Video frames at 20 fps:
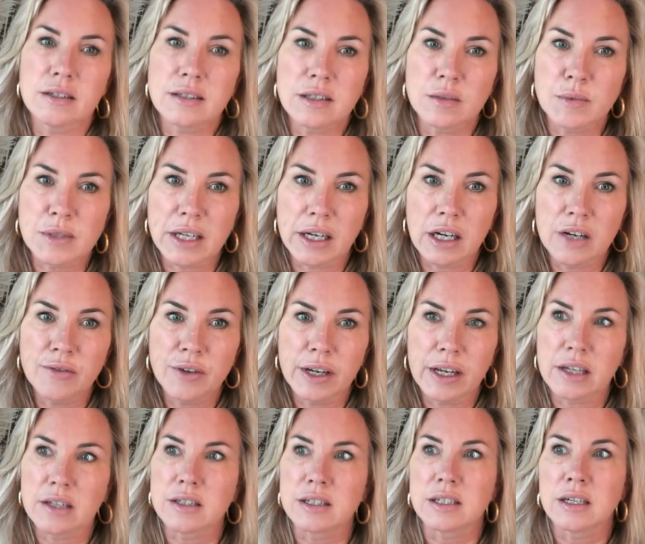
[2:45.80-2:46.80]
some
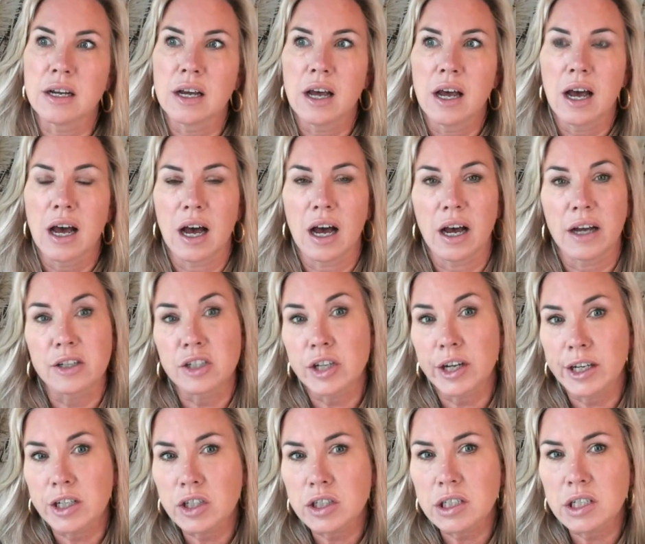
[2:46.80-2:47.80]
significant
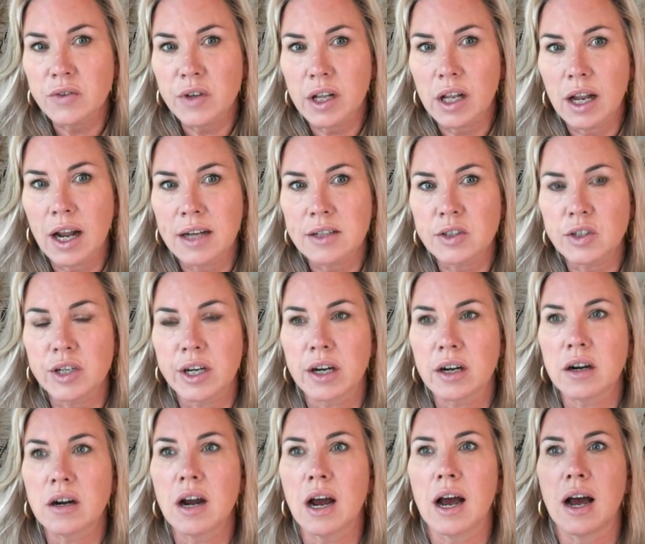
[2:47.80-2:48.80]
changes over the last
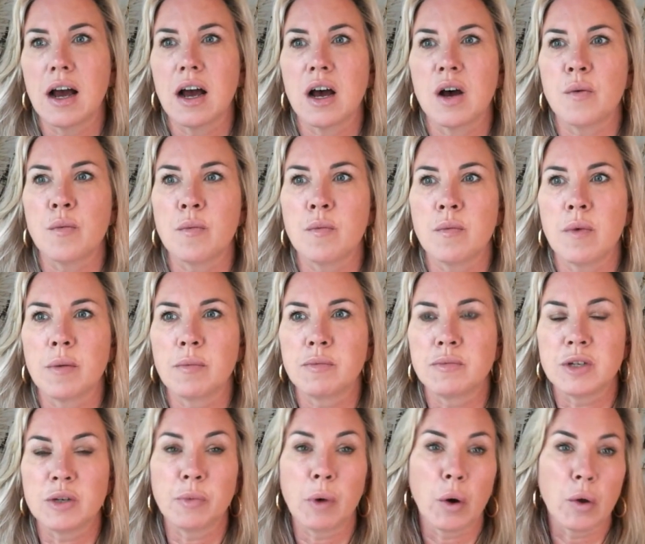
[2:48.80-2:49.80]
year
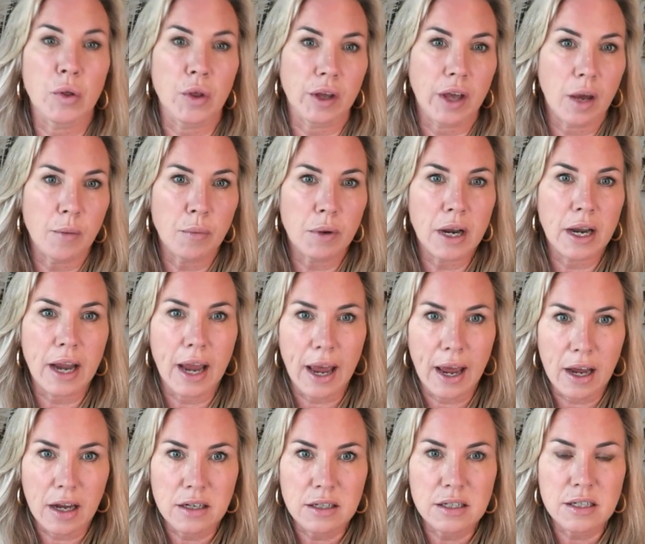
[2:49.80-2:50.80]
to both the company
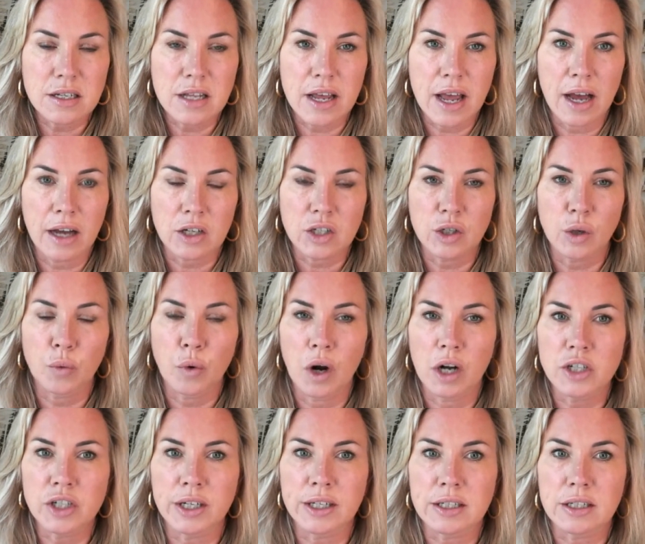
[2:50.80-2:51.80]
and the actual
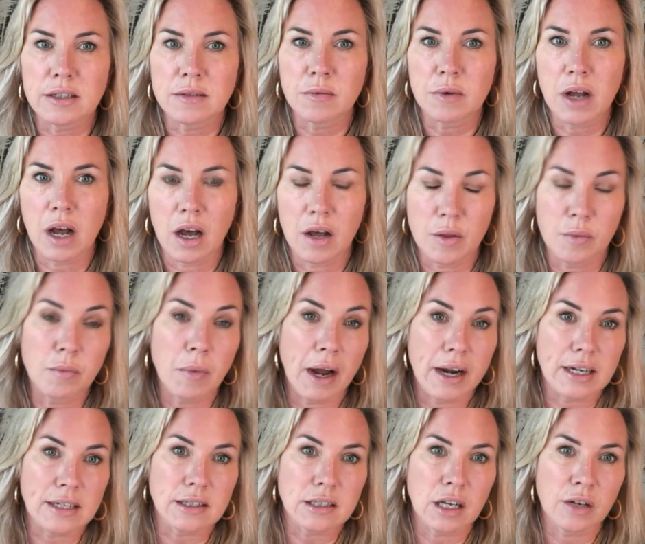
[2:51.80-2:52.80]
project, the
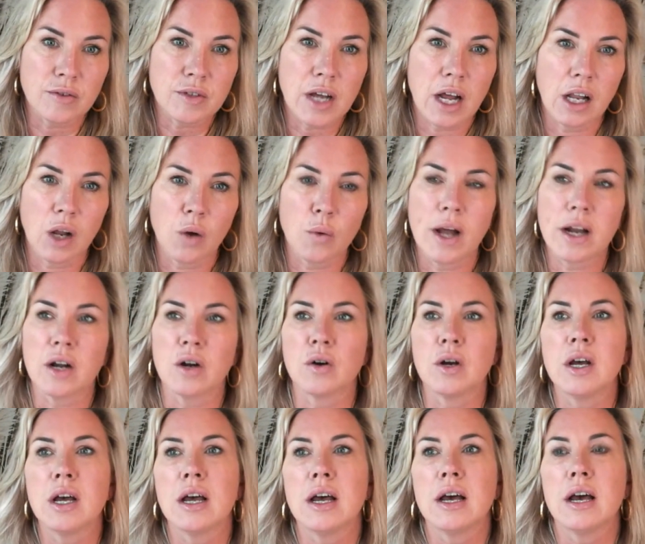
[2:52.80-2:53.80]
mine itself, Tahuehueto.
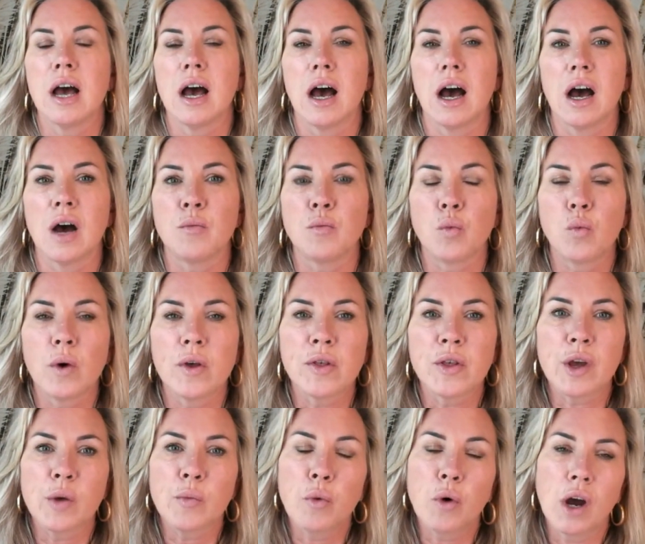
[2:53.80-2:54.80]
With
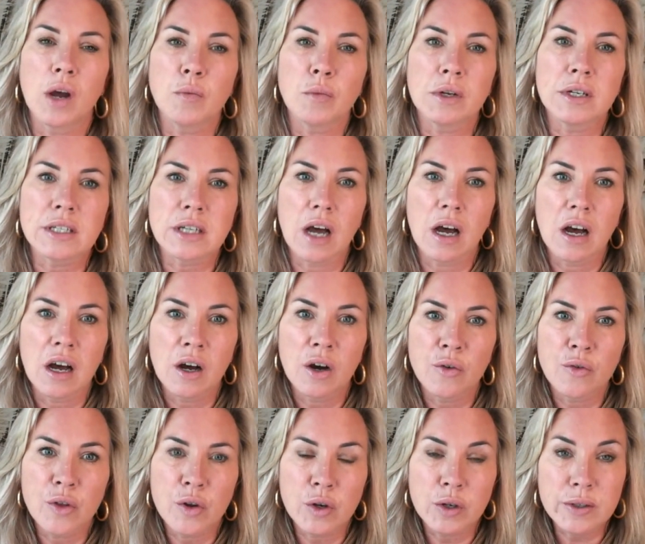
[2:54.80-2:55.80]
the appointment
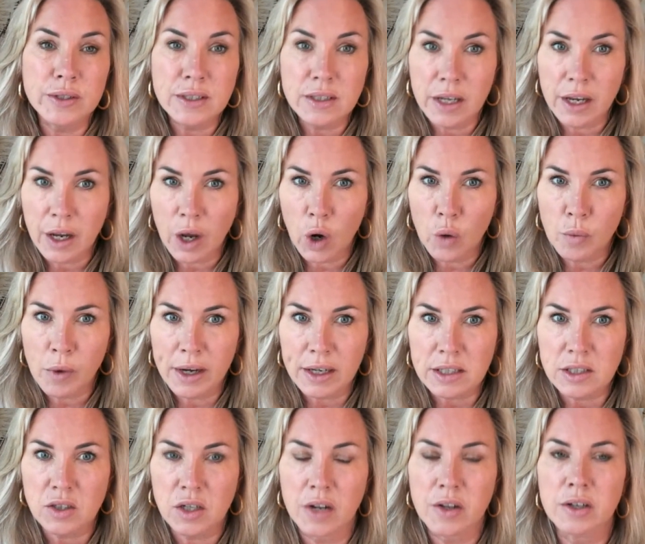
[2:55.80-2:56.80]
of the new CEO,
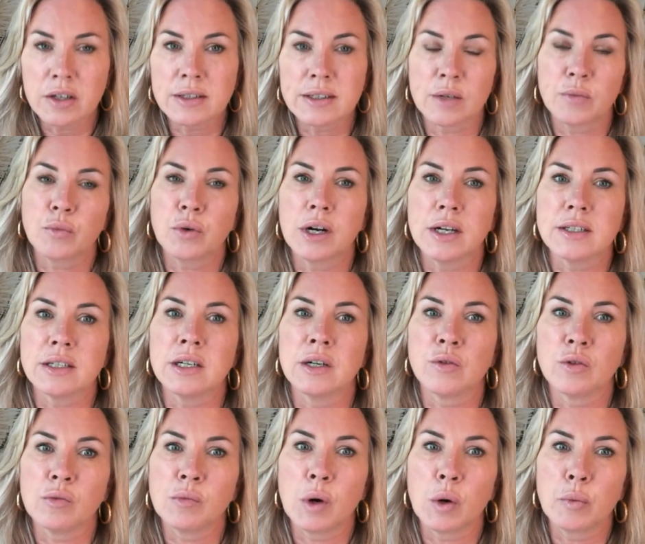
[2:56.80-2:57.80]
Mike Struthers, and
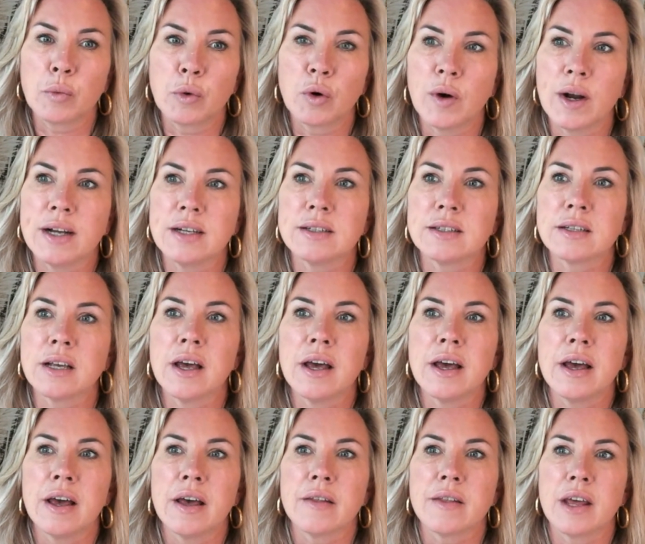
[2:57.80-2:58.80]
President Ramon Perez,
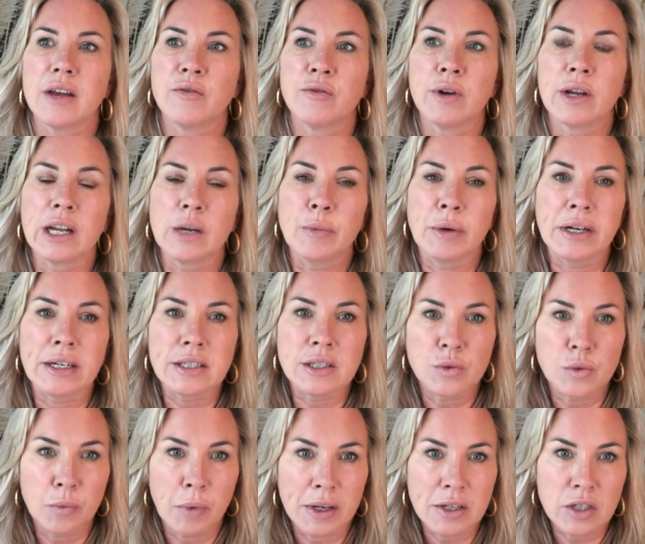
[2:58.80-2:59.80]
they've really been
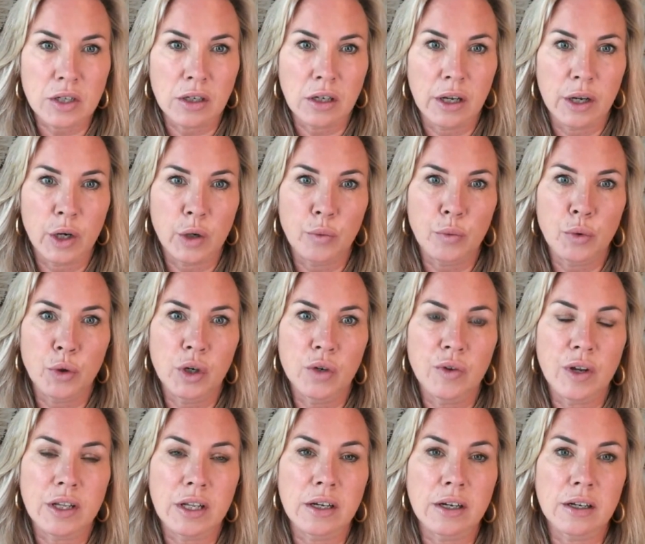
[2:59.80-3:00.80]
instrumental in
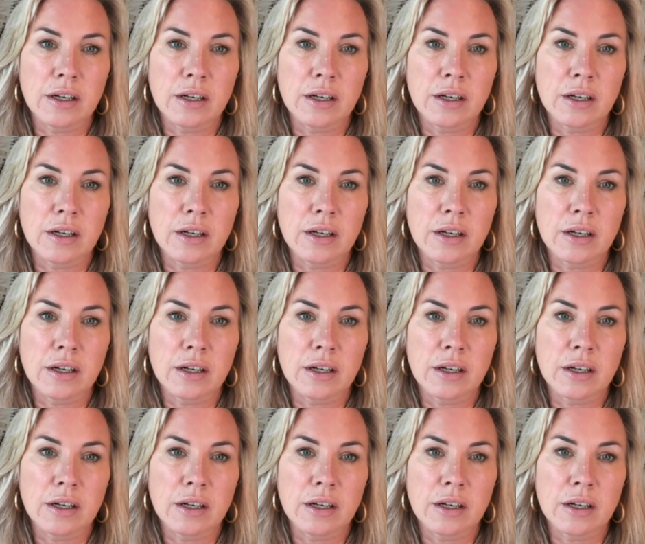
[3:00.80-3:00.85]
improving the